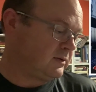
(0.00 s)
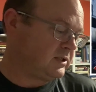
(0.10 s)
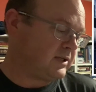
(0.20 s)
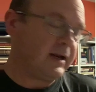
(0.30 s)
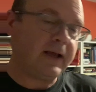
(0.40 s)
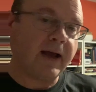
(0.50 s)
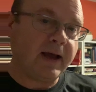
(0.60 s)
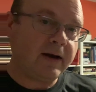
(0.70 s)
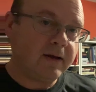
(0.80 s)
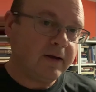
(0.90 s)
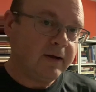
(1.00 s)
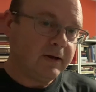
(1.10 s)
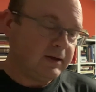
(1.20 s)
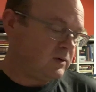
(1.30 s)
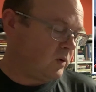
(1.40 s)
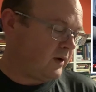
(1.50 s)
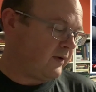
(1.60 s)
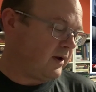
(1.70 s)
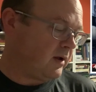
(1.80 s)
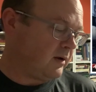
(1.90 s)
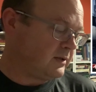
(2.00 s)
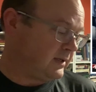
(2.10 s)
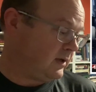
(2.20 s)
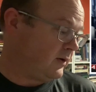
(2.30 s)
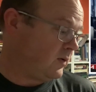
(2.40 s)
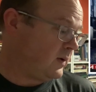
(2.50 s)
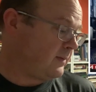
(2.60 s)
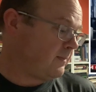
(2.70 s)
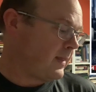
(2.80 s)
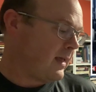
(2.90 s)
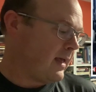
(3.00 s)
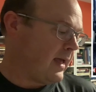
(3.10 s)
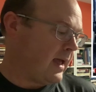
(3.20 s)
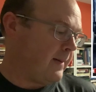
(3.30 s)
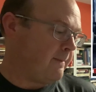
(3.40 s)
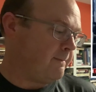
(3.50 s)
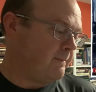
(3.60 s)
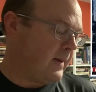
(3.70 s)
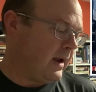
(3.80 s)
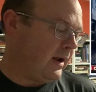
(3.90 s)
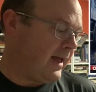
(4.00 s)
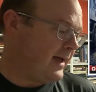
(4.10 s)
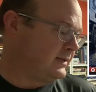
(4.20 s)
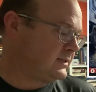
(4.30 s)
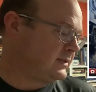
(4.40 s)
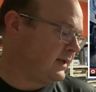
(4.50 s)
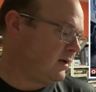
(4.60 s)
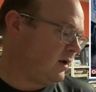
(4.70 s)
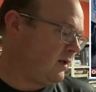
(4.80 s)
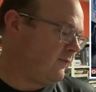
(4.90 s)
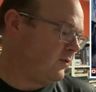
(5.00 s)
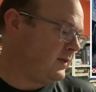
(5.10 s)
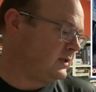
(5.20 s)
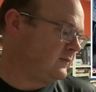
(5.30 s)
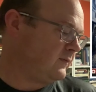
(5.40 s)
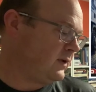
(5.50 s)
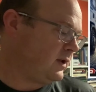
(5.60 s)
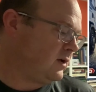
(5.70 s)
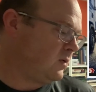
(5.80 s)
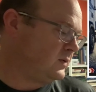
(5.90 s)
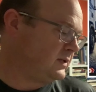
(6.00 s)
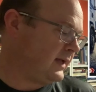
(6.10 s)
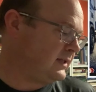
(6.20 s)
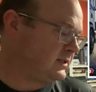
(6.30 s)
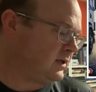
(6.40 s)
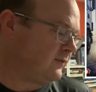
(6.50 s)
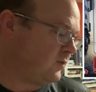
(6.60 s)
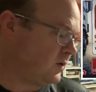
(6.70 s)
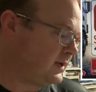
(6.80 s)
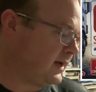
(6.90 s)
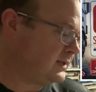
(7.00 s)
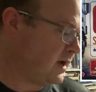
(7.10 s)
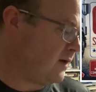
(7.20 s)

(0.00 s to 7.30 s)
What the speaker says: Study Guide, $25 to Illinois. And my last sale for this video was the Instant Vortex Air